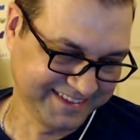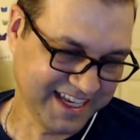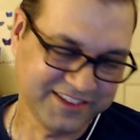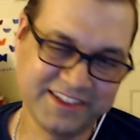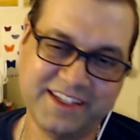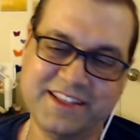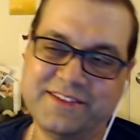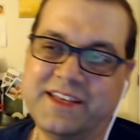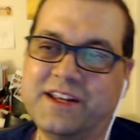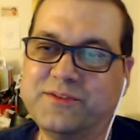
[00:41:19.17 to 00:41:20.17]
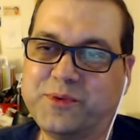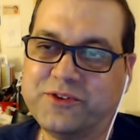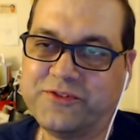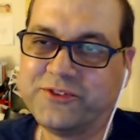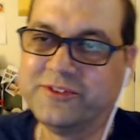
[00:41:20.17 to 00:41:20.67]
Actually, it is
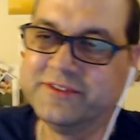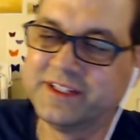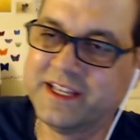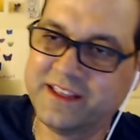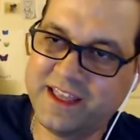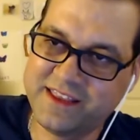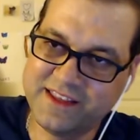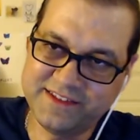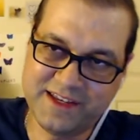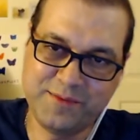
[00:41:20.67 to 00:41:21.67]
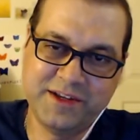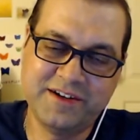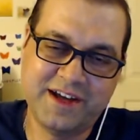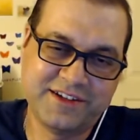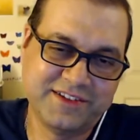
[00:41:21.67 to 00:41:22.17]
beautiful. And this time of
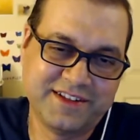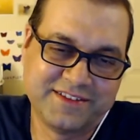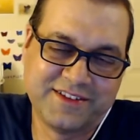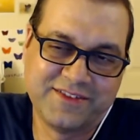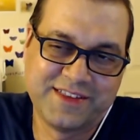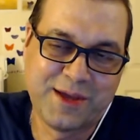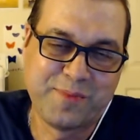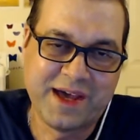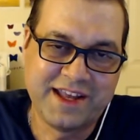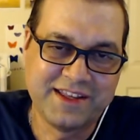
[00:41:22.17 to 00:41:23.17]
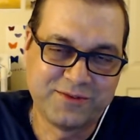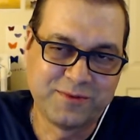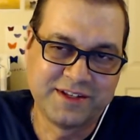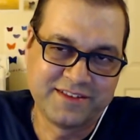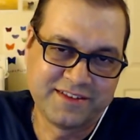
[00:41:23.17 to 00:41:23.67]
year, actually, it's not even that bad. It's
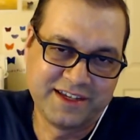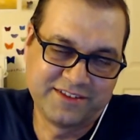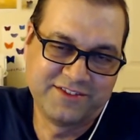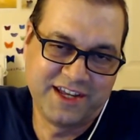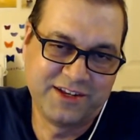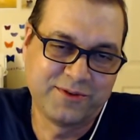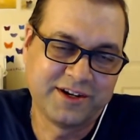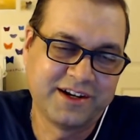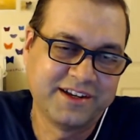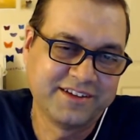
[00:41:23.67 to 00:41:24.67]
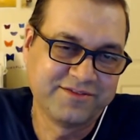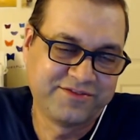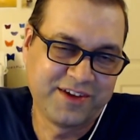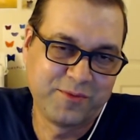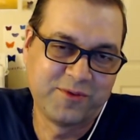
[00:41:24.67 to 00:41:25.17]
when it's like January and
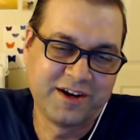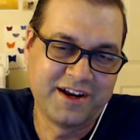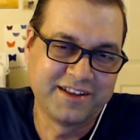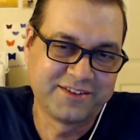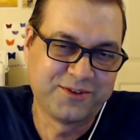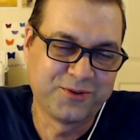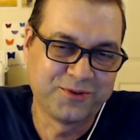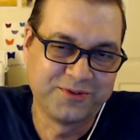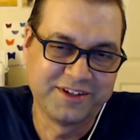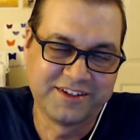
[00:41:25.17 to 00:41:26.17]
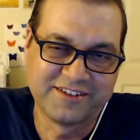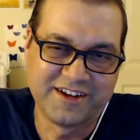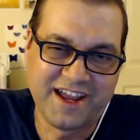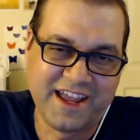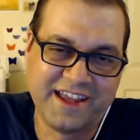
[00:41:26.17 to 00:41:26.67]
February and it's cold and
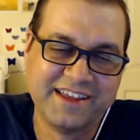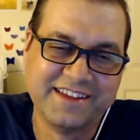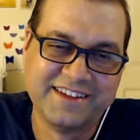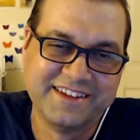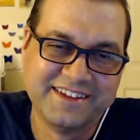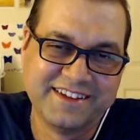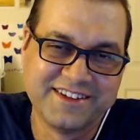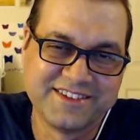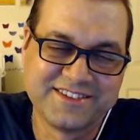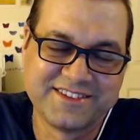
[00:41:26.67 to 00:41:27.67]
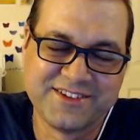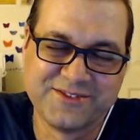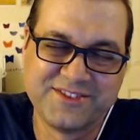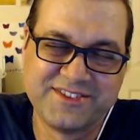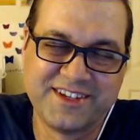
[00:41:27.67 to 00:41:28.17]
gray. You're just so
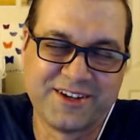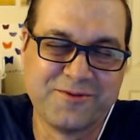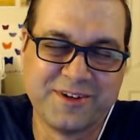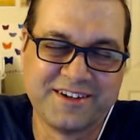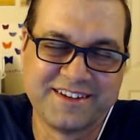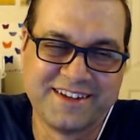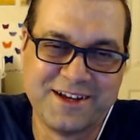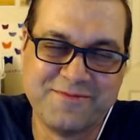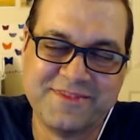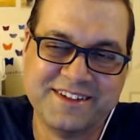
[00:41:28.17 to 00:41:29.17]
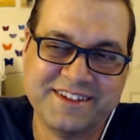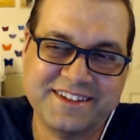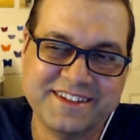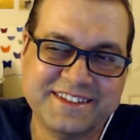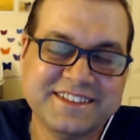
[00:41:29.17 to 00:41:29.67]
sick of wintertime.
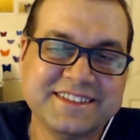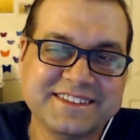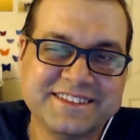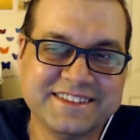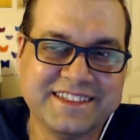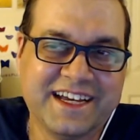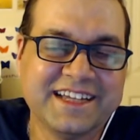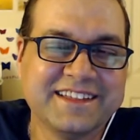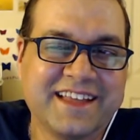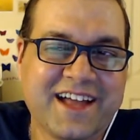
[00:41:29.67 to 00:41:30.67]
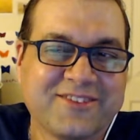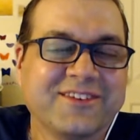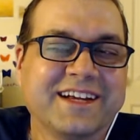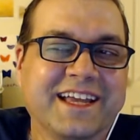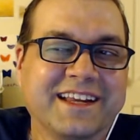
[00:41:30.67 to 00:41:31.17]
Yeah, that's when
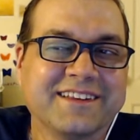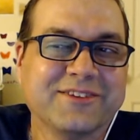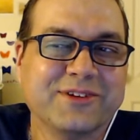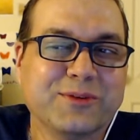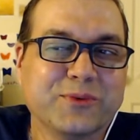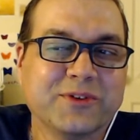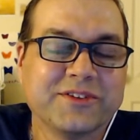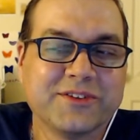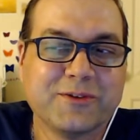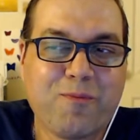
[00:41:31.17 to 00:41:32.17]
I hated living up north.